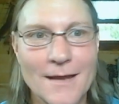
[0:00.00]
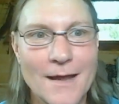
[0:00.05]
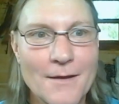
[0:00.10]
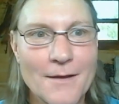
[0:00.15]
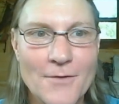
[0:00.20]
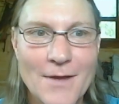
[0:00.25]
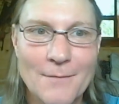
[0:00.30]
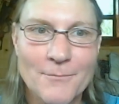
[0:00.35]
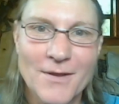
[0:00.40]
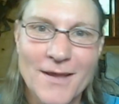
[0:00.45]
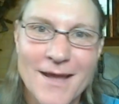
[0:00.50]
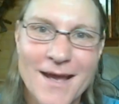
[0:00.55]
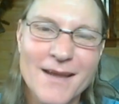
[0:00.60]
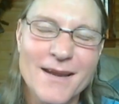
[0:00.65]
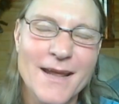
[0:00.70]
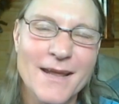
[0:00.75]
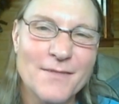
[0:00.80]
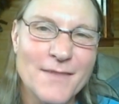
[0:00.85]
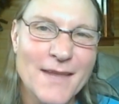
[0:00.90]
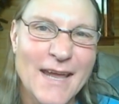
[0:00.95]
I, am kind
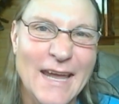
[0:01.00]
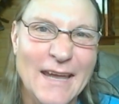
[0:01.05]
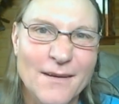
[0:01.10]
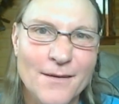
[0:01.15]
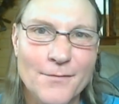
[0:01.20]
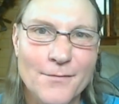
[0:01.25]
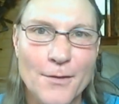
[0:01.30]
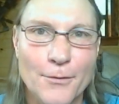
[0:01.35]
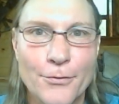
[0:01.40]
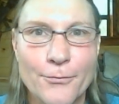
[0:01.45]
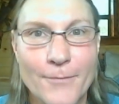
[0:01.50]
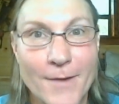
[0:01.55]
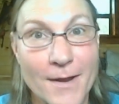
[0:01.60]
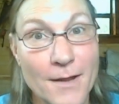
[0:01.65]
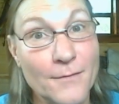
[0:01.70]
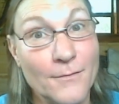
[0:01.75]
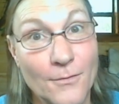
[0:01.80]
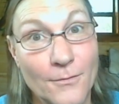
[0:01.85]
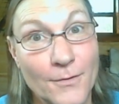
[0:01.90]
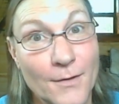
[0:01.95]
of at the end of the
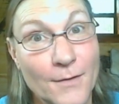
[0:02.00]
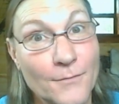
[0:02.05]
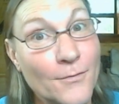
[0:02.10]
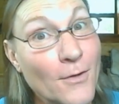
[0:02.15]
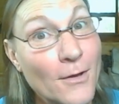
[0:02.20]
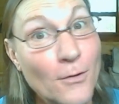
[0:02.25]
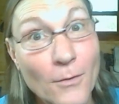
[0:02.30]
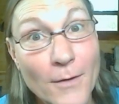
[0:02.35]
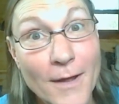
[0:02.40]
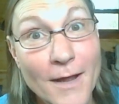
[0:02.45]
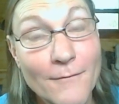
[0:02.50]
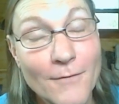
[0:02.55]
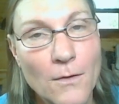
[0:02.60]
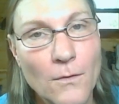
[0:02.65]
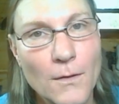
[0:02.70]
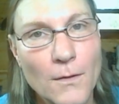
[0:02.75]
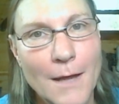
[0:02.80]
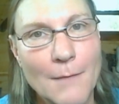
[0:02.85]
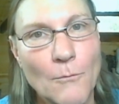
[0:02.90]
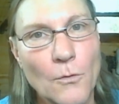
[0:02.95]
threads on that, so I don't have a
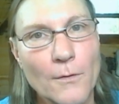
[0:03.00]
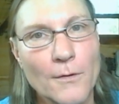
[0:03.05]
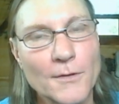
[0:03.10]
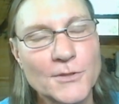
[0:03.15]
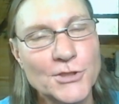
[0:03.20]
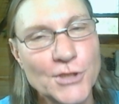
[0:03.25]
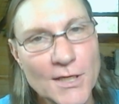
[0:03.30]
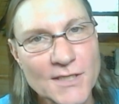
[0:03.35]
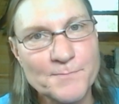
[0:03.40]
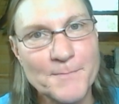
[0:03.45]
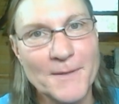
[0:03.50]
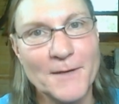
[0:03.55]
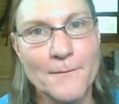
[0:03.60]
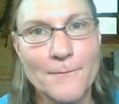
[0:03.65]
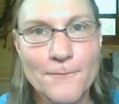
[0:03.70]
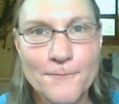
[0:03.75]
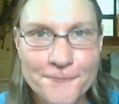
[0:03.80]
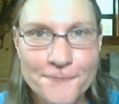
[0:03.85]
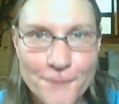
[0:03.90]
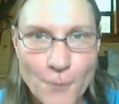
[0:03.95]
whole lot more adjustment
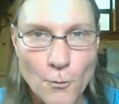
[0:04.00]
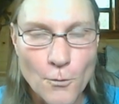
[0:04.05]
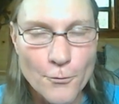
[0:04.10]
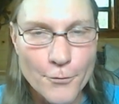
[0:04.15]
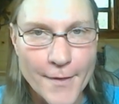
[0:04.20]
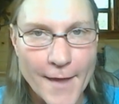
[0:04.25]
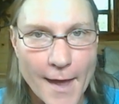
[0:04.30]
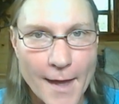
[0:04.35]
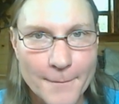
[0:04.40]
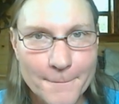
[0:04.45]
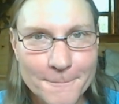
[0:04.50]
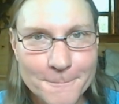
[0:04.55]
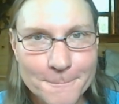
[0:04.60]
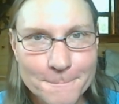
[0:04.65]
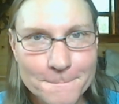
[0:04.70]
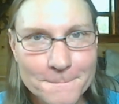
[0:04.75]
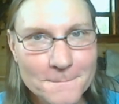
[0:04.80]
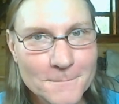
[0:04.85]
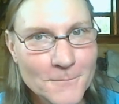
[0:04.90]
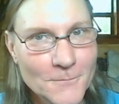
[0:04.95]
for that,
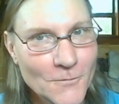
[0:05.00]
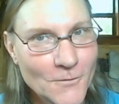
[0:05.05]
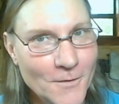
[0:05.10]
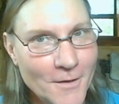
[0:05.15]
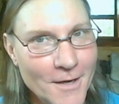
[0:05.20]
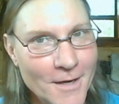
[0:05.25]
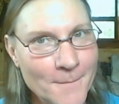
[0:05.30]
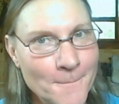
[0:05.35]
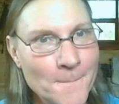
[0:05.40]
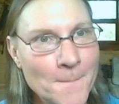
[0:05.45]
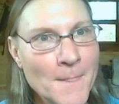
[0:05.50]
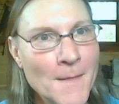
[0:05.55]
right?